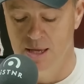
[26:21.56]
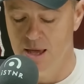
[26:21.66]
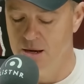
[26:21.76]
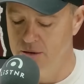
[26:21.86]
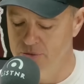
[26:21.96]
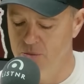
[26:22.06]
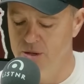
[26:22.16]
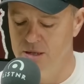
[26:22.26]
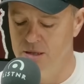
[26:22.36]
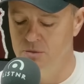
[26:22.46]
And over the
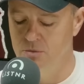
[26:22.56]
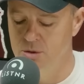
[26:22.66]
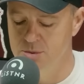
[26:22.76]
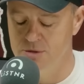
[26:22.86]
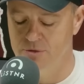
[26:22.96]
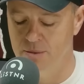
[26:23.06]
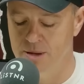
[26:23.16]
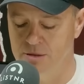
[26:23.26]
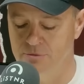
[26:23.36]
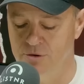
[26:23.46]
weekend, rumours have come
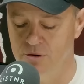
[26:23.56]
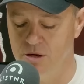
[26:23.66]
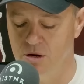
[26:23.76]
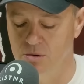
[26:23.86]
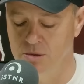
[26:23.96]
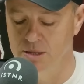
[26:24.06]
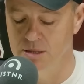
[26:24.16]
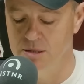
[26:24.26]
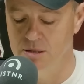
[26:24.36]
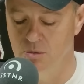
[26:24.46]
out that Virat
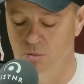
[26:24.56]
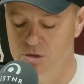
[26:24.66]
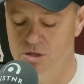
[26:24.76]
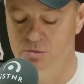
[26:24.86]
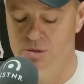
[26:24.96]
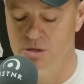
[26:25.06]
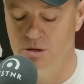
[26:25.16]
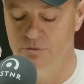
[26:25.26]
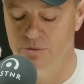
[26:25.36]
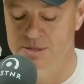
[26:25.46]
Kohli wants to
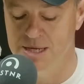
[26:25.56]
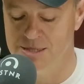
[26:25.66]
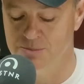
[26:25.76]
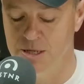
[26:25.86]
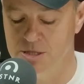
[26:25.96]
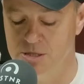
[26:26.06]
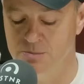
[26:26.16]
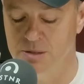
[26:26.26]
retire from Test matches,